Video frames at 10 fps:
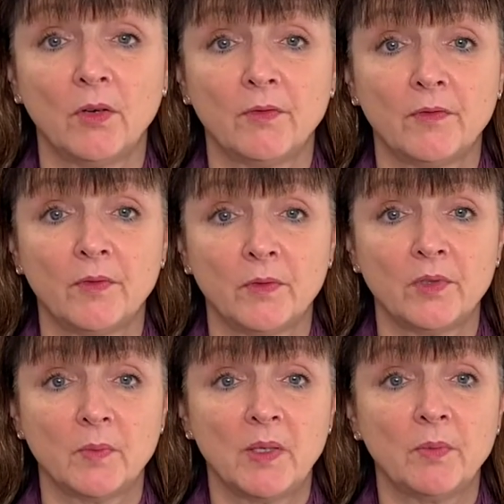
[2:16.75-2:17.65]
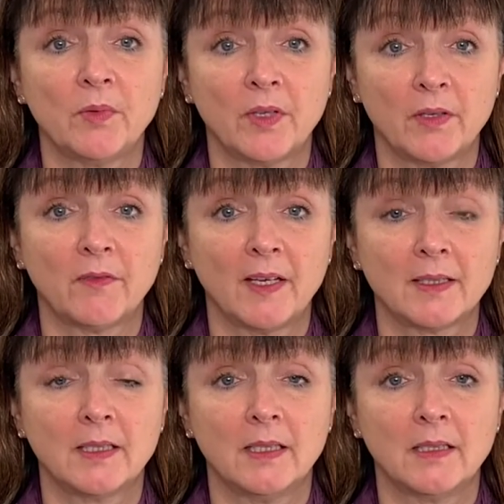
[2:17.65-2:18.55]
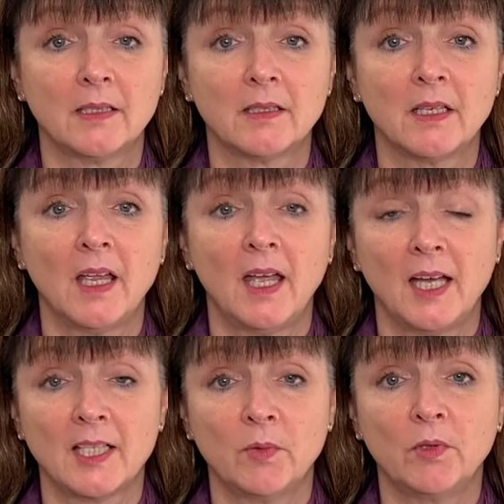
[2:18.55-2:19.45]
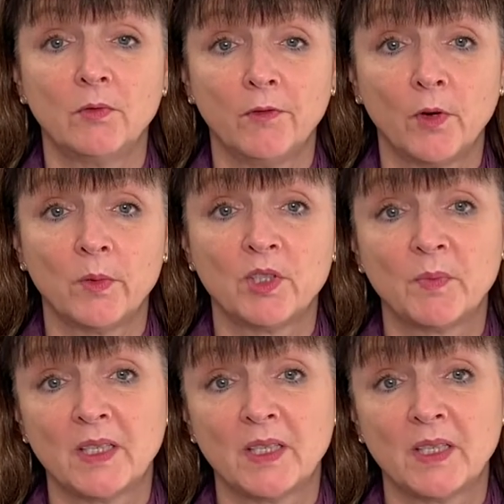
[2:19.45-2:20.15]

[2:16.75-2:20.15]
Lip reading: of those people that are vaccinated as we go forward,